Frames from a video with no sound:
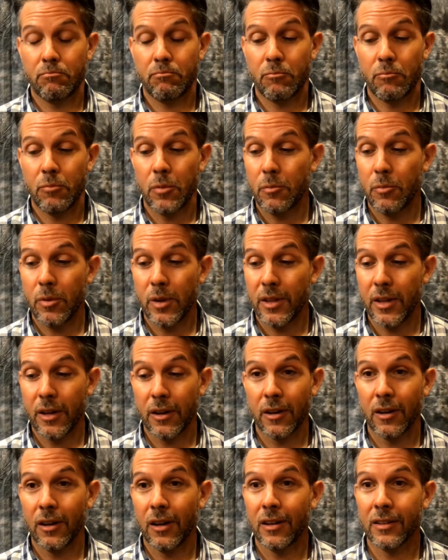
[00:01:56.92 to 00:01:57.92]
We've been
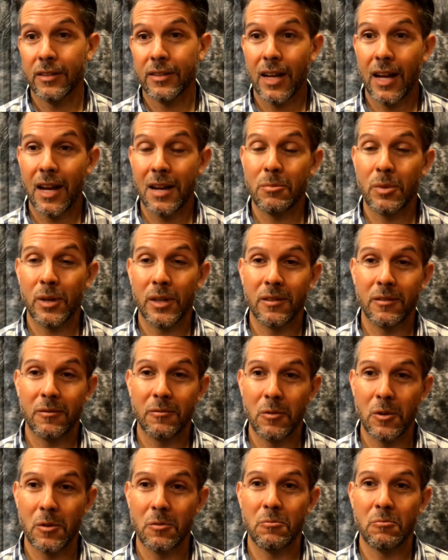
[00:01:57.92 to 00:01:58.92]
there a long time, but
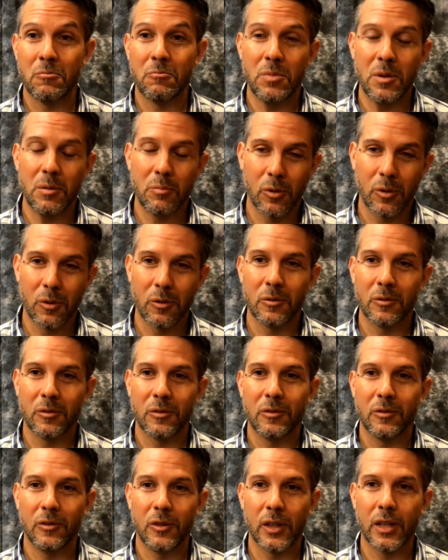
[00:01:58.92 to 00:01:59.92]
when people
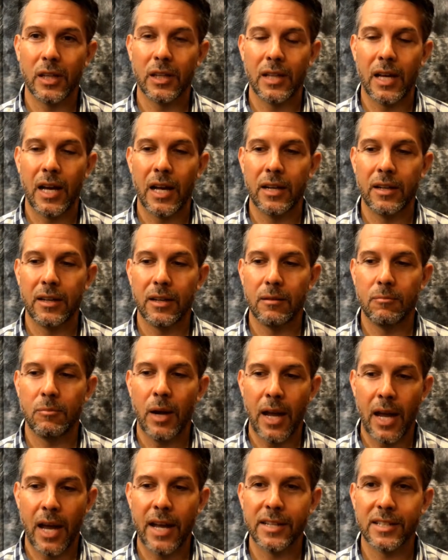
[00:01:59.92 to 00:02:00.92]
look at that, my
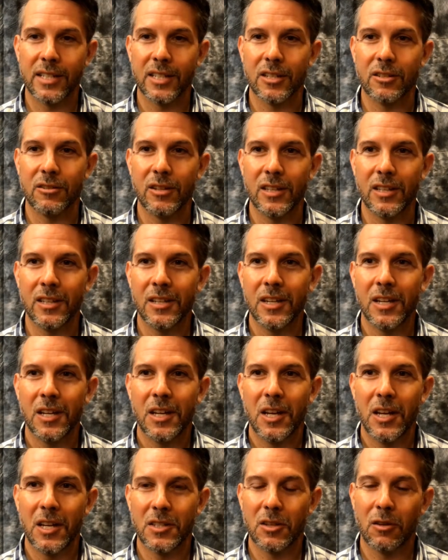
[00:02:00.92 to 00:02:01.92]
ancestry,
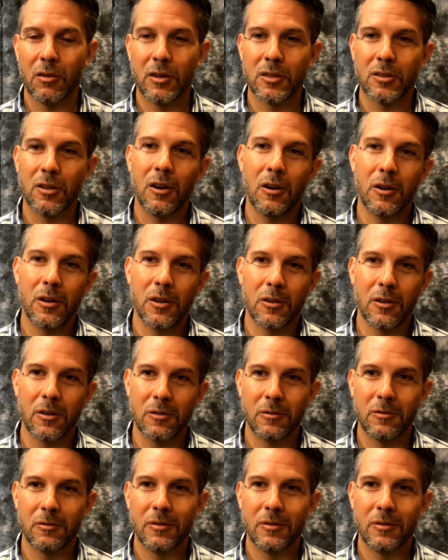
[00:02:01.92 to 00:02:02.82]
it's always, your